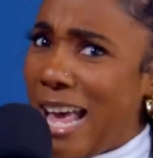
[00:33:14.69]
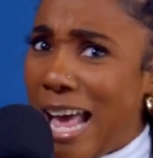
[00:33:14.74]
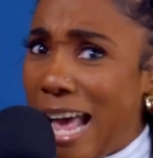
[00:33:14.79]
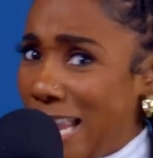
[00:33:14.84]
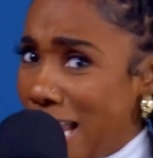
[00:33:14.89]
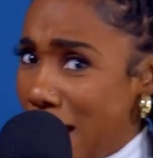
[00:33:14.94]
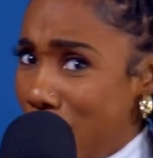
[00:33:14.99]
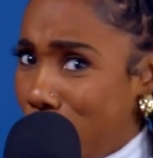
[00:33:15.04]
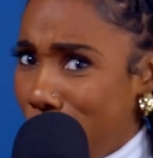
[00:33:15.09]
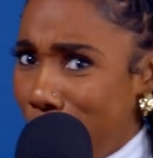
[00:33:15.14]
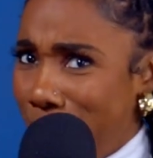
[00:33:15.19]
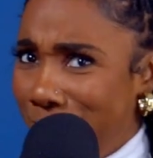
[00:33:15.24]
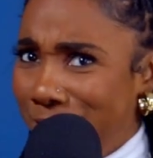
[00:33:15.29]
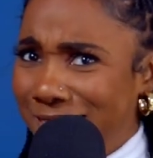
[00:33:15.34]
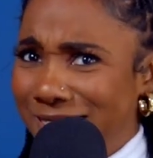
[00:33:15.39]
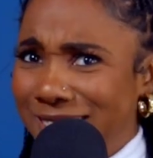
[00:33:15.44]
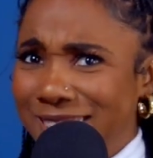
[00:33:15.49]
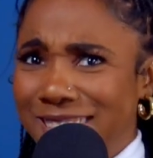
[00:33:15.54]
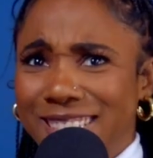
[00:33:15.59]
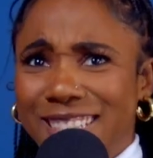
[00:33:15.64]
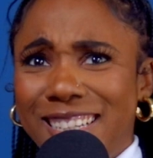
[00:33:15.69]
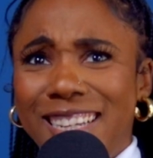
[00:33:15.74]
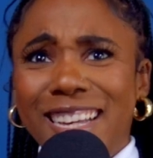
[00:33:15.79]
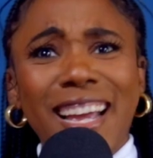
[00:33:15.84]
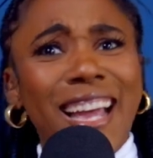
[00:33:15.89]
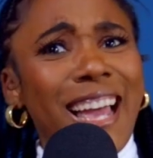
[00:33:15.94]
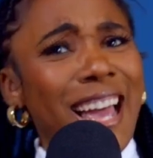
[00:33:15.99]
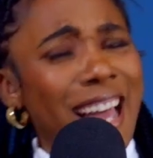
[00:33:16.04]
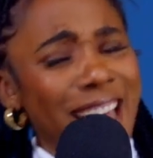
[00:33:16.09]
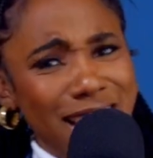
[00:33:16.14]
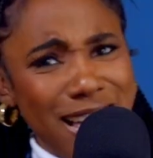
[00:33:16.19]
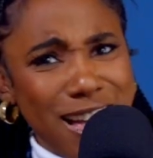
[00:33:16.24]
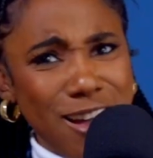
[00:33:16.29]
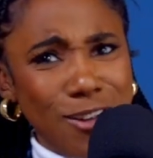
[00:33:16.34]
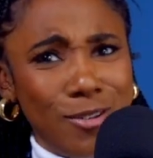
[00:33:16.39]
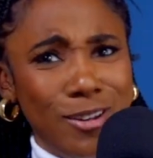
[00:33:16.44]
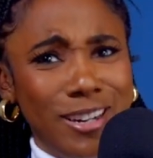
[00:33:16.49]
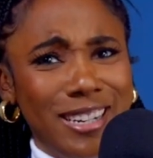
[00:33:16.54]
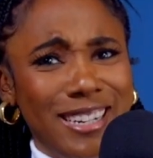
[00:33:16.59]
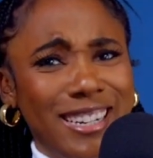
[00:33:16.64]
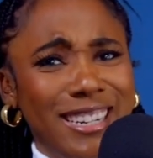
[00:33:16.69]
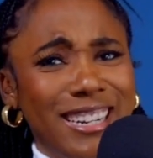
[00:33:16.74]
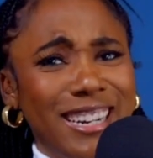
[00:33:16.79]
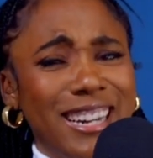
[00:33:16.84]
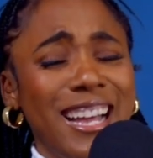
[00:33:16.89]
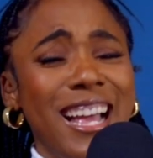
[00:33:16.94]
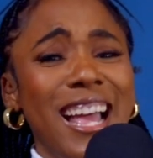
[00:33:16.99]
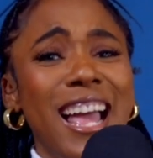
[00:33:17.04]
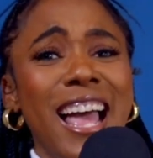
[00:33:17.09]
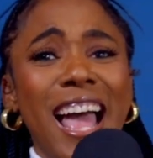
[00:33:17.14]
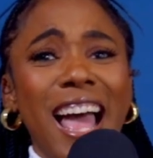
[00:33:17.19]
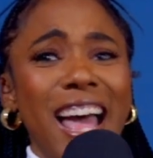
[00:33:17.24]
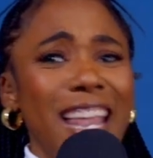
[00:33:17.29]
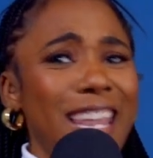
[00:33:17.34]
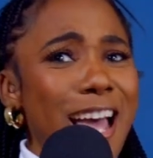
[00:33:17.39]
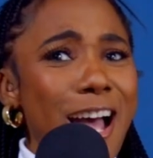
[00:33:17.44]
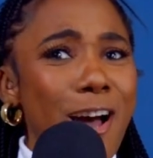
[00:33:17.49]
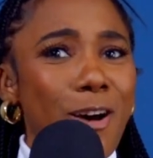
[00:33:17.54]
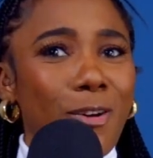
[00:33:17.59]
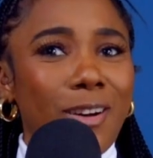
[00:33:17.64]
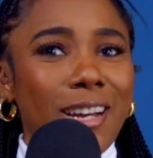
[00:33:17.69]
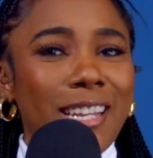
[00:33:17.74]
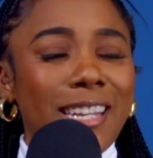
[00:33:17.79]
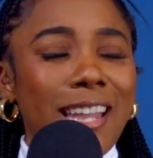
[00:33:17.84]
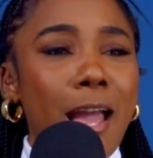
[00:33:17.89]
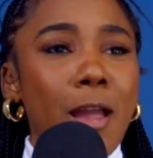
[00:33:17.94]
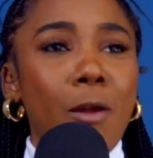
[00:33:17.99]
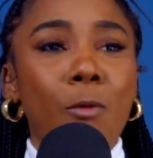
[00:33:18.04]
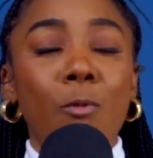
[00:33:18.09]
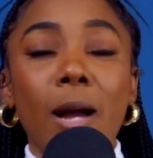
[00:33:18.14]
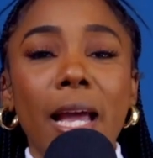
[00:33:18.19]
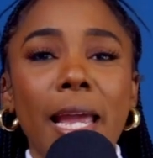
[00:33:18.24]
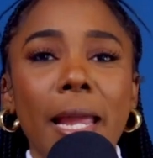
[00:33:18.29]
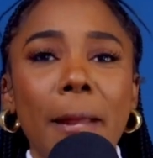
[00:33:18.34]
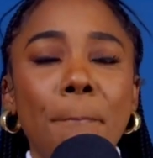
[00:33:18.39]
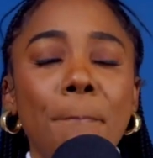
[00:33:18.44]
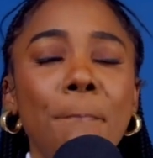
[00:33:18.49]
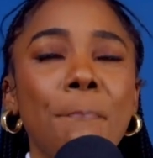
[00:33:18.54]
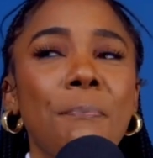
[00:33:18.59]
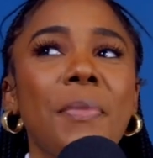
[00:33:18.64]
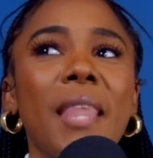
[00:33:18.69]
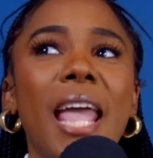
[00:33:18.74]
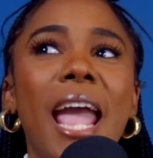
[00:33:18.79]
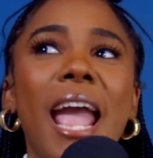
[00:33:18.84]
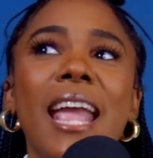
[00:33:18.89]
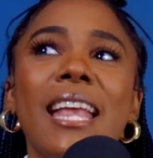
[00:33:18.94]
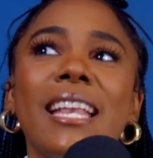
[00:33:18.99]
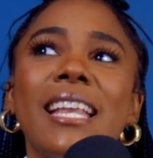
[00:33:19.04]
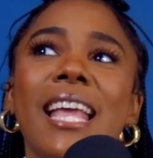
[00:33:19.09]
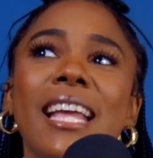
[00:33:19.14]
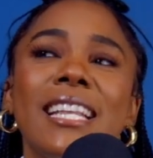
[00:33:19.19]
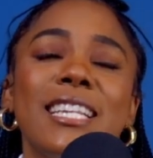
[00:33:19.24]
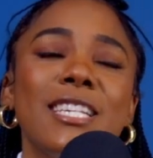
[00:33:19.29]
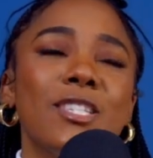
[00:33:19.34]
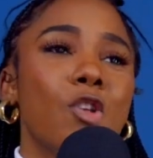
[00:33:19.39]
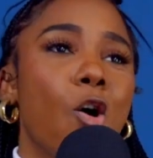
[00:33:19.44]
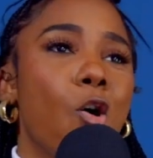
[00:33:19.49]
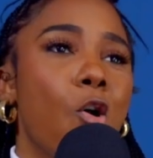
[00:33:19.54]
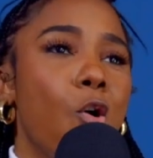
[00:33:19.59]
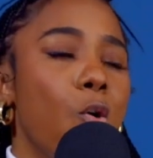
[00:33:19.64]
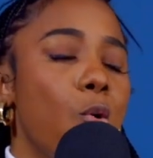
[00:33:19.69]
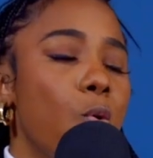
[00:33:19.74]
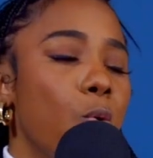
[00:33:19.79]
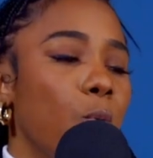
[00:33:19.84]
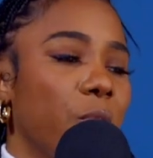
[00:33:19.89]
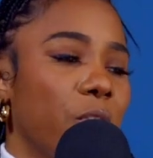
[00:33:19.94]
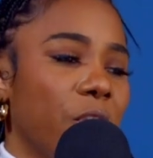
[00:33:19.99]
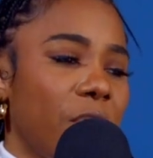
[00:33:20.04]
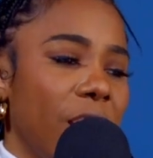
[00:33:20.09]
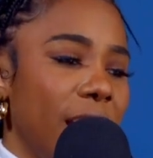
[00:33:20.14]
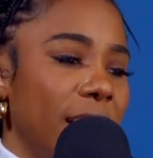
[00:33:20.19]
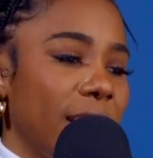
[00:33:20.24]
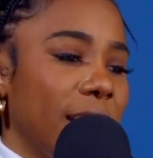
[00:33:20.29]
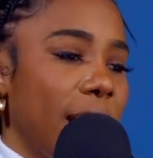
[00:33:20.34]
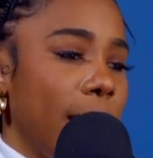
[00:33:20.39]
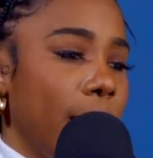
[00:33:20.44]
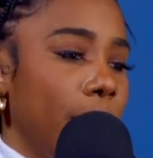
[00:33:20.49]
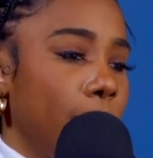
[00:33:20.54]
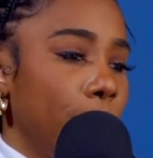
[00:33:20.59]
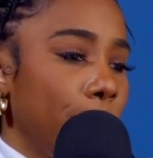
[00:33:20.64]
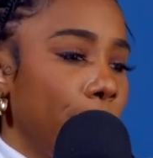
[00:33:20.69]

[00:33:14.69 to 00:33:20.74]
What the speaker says: Hello? Hello? Like, what? And this whole thing, like...